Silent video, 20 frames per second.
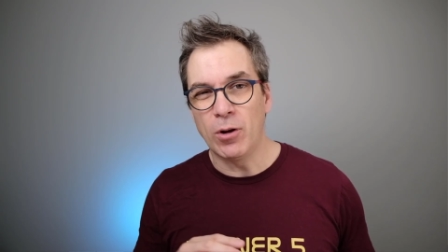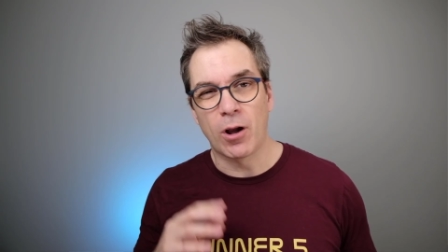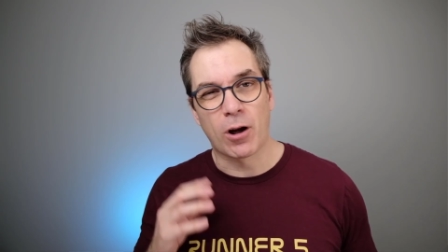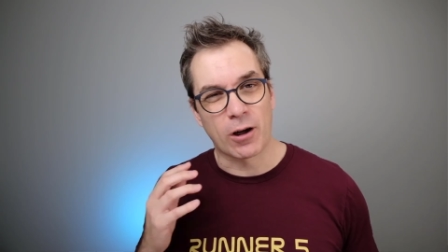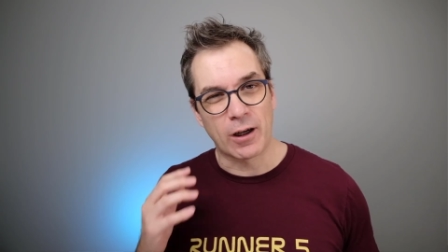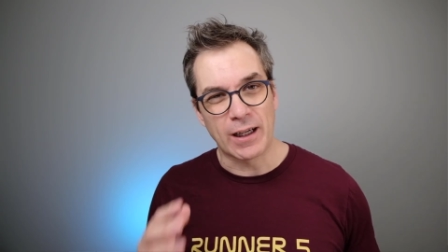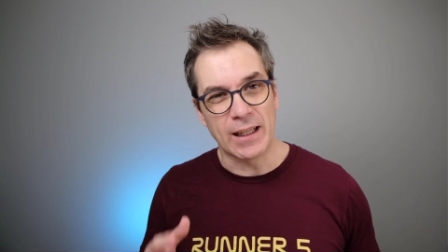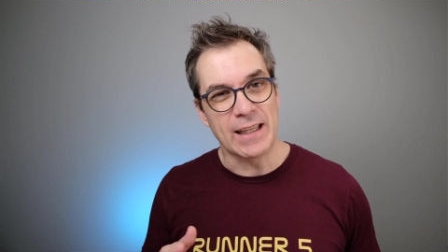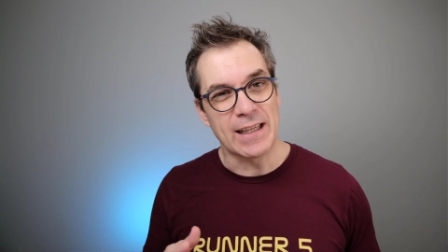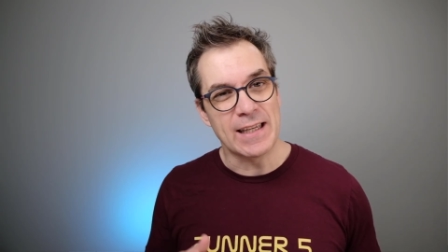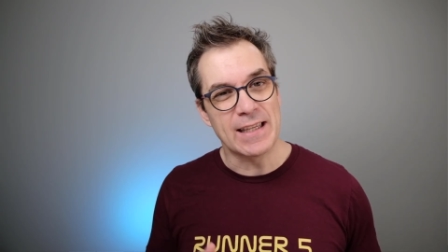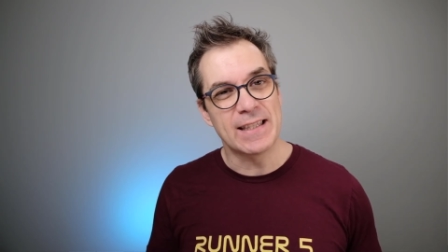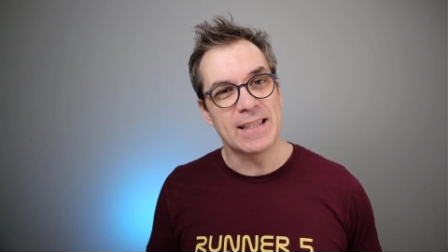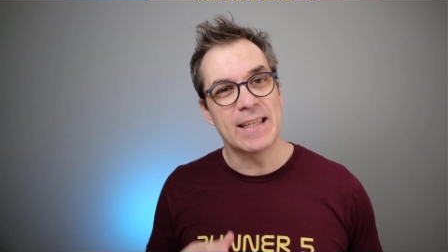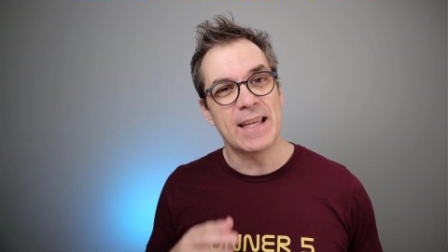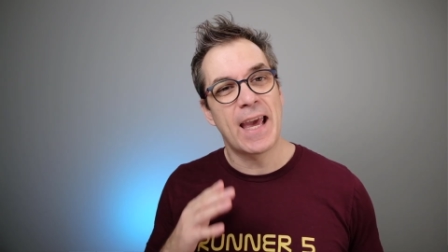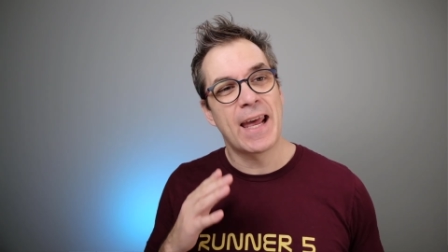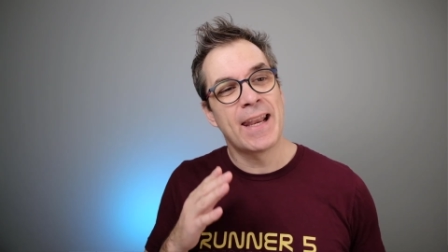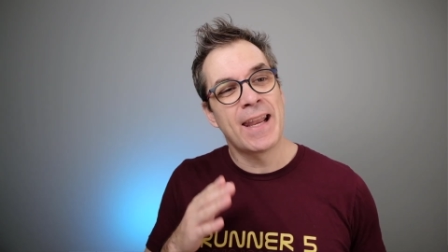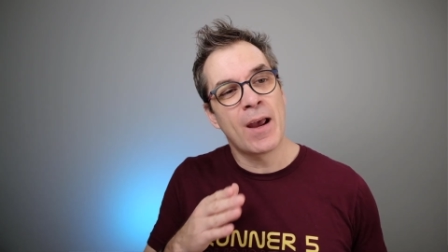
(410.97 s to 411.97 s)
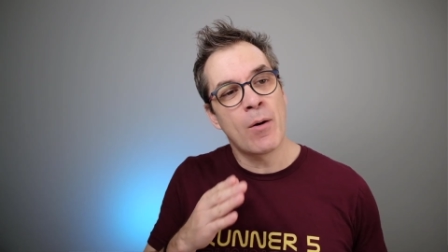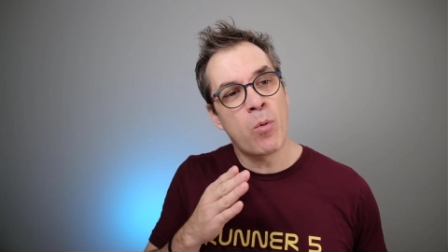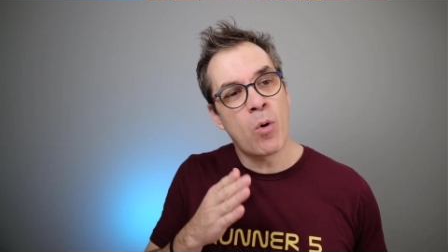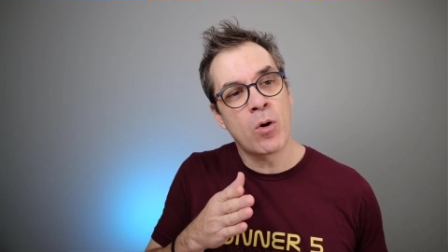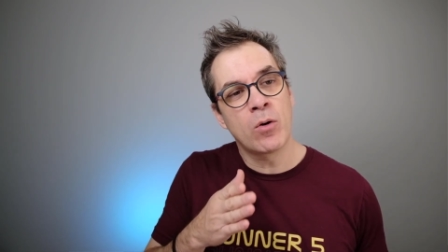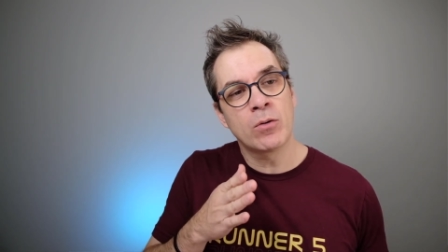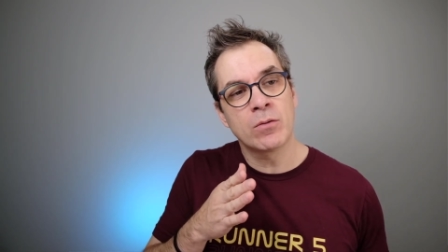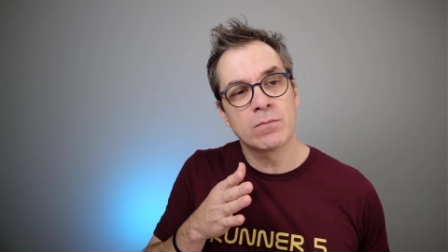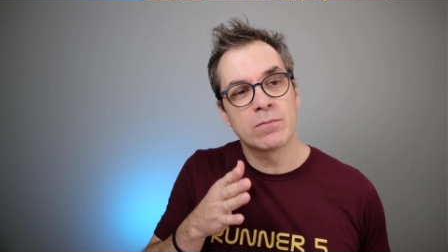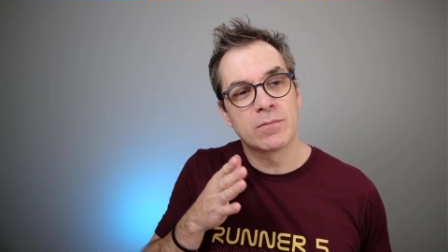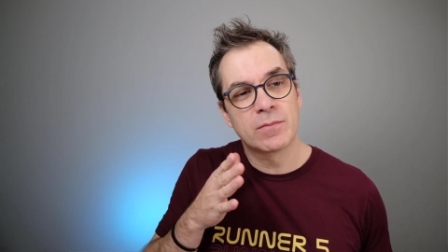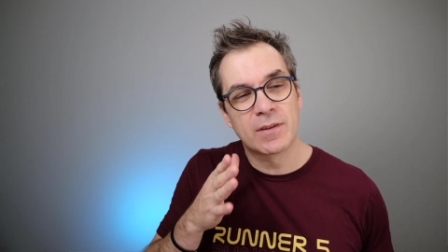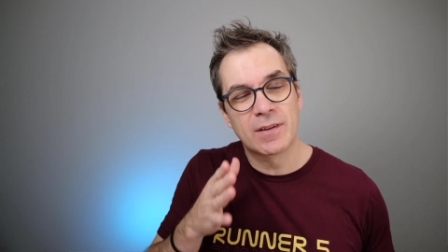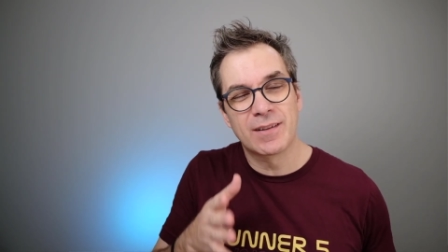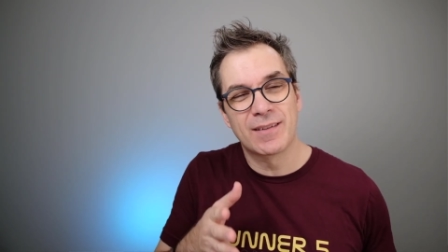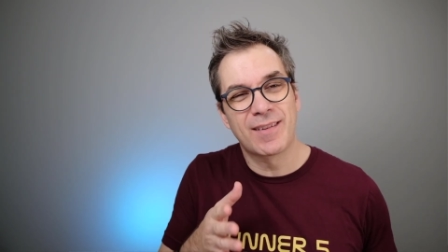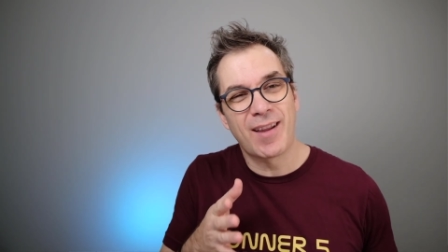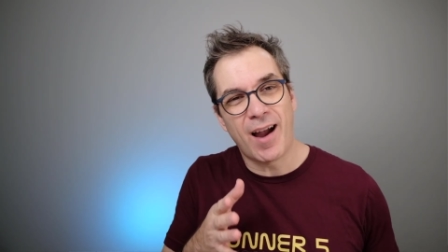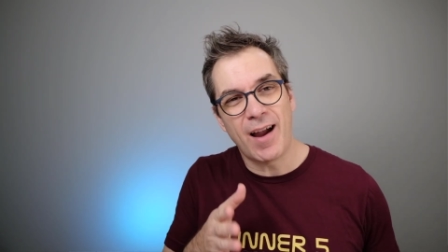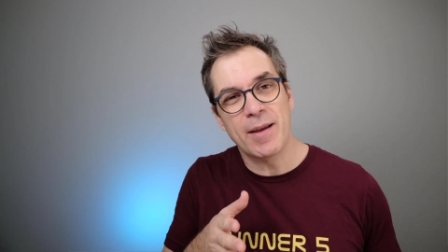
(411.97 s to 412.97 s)
are lazy and they won't
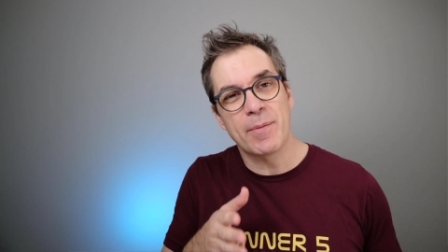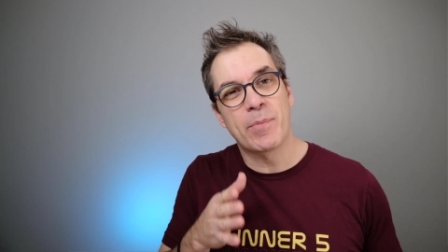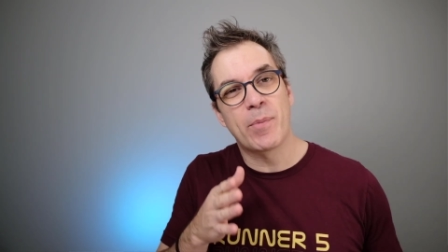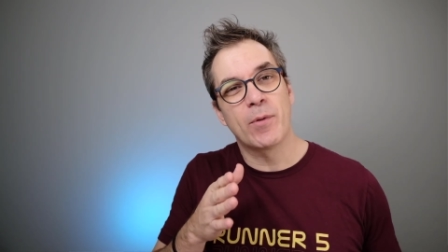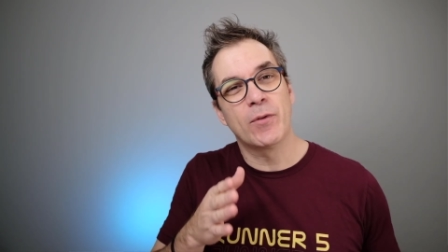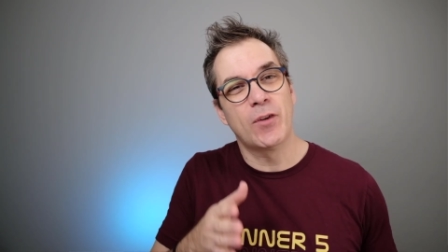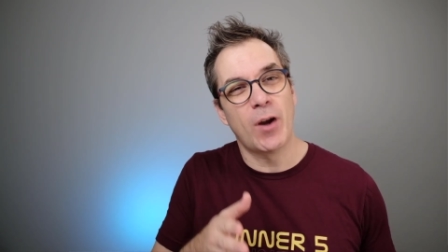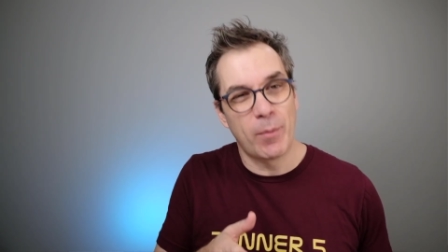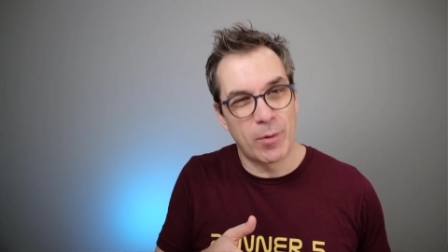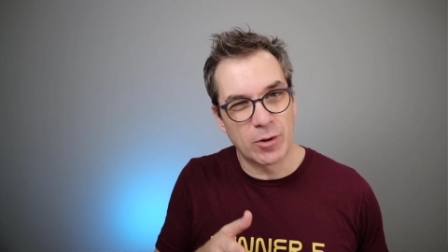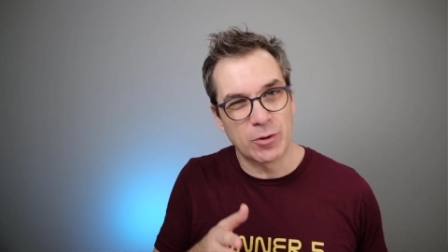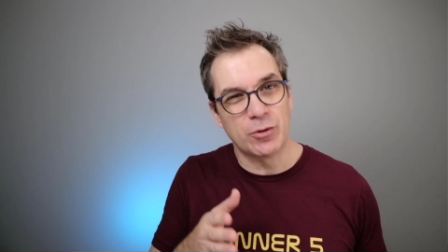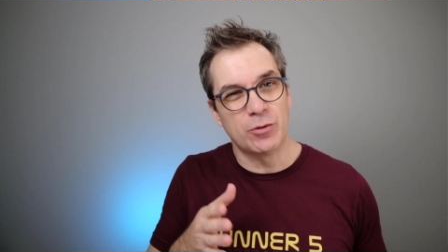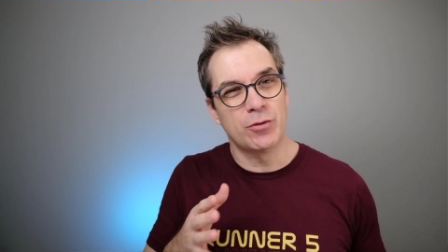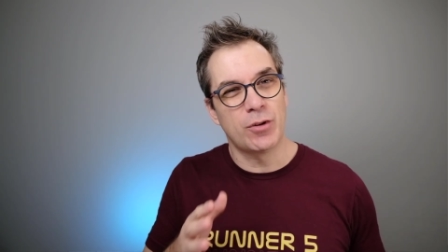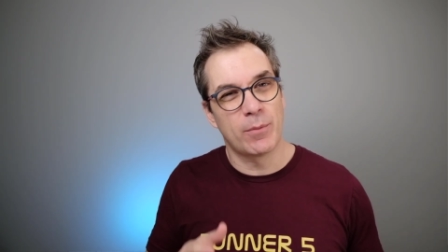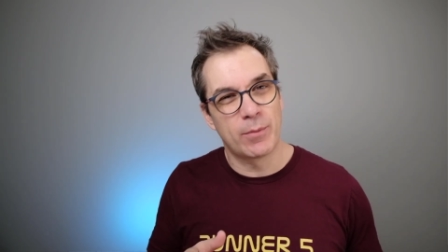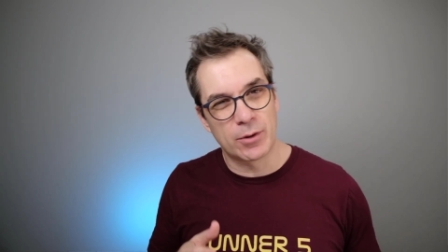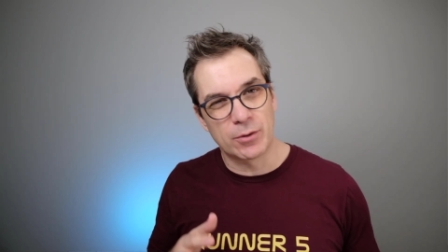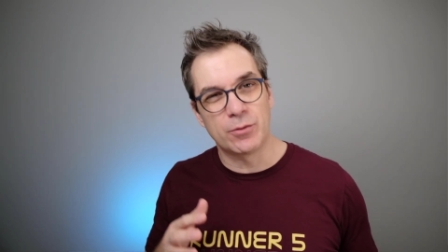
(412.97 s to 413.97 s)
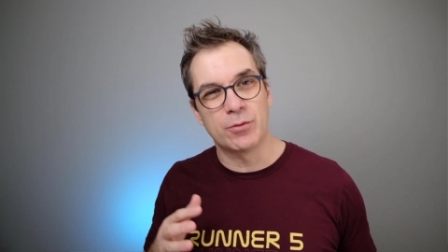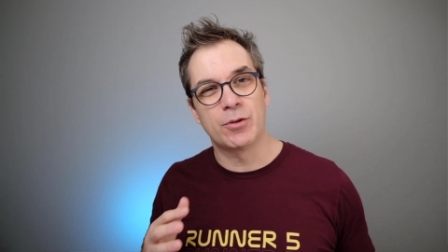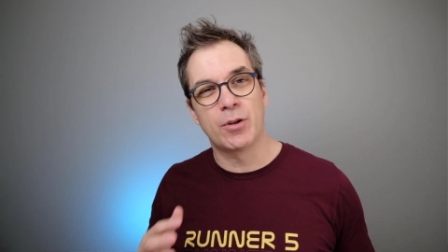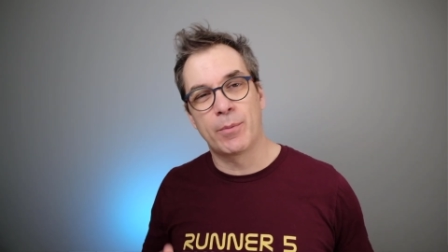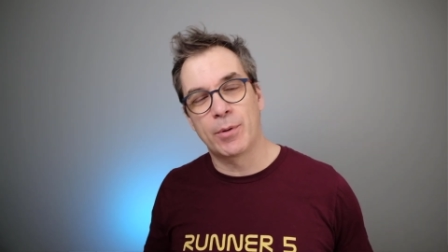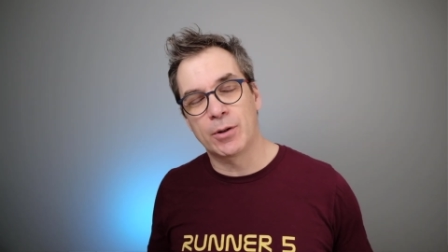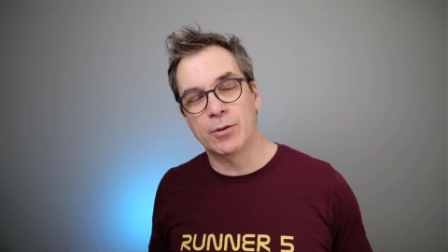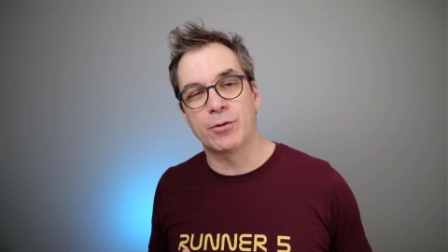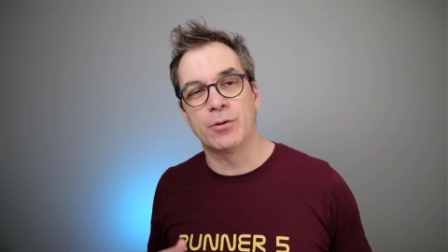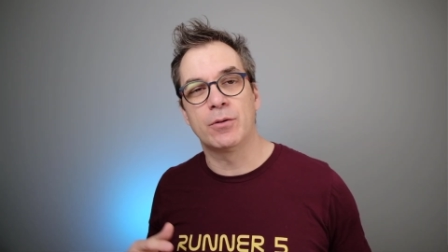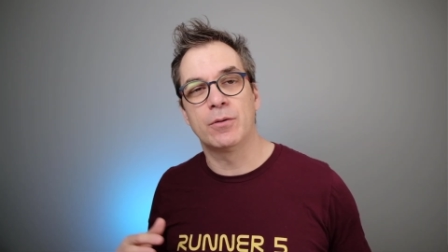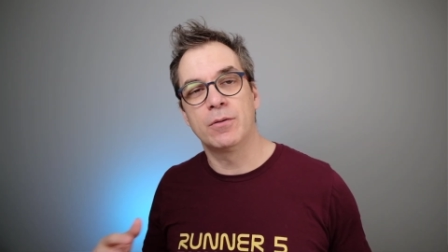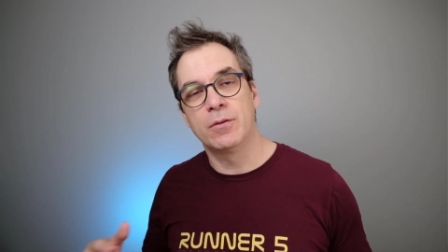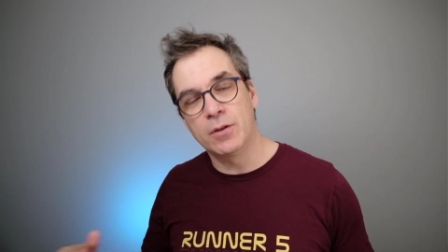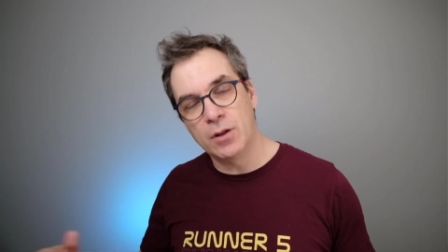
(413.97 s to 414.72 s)
type www